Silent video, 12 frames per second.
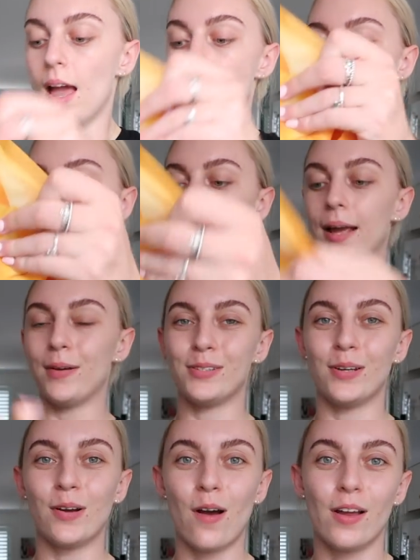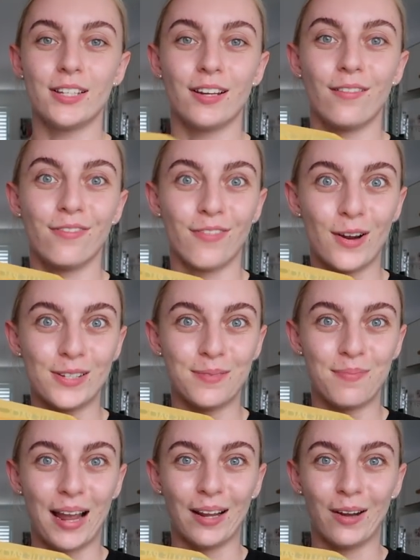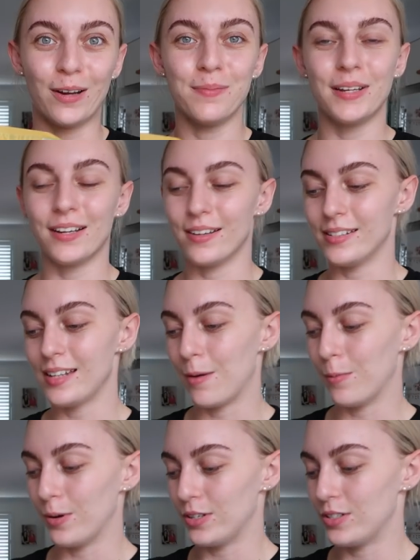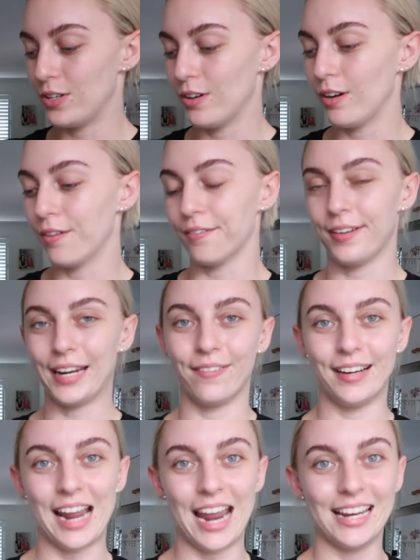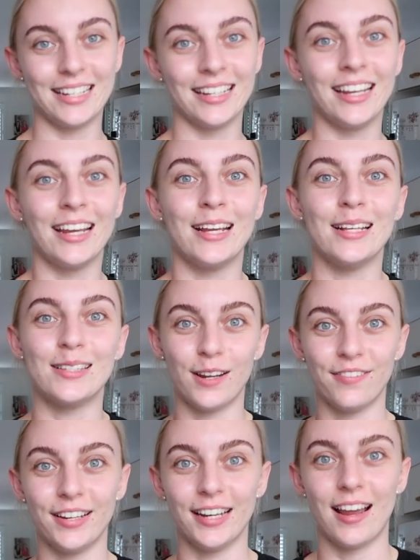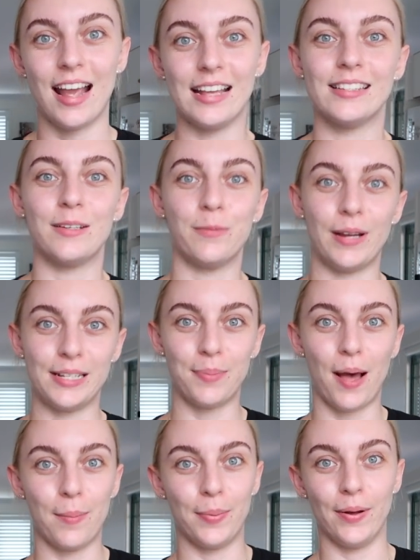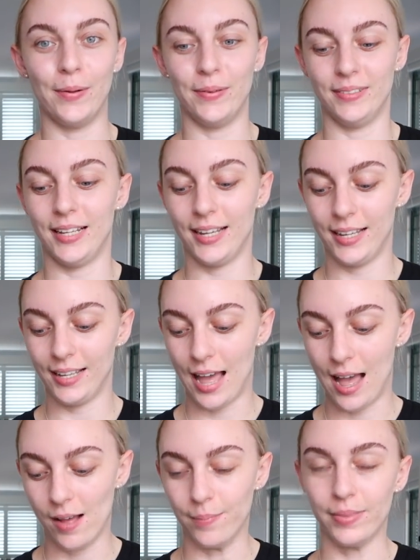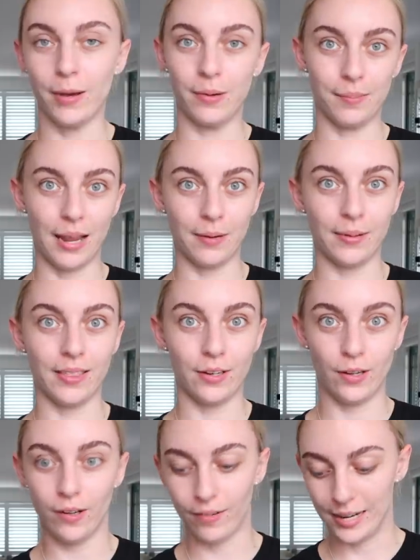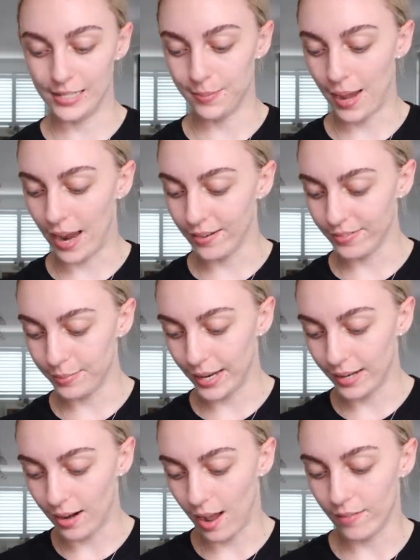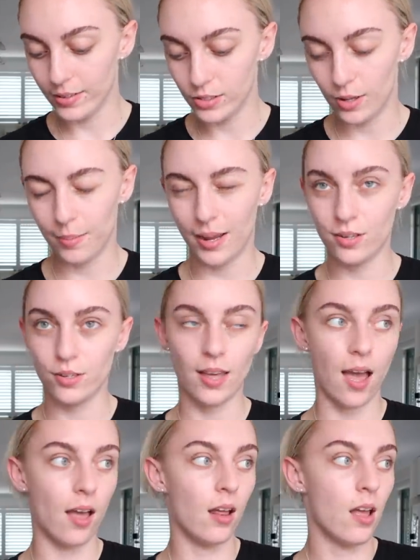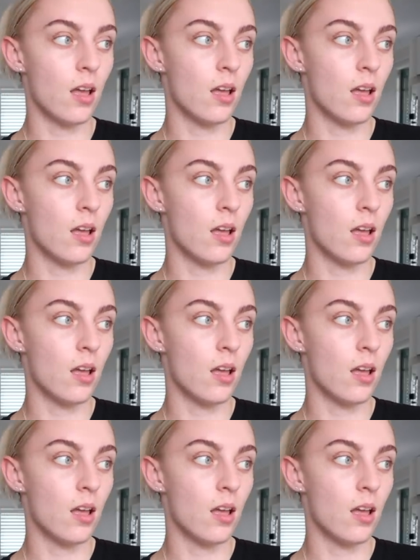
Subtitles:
I also got frozen mango because I want to recreate Sophie and I's Wee Spa bowl that we made with the new greens powder from Naked Harvest. So I might do that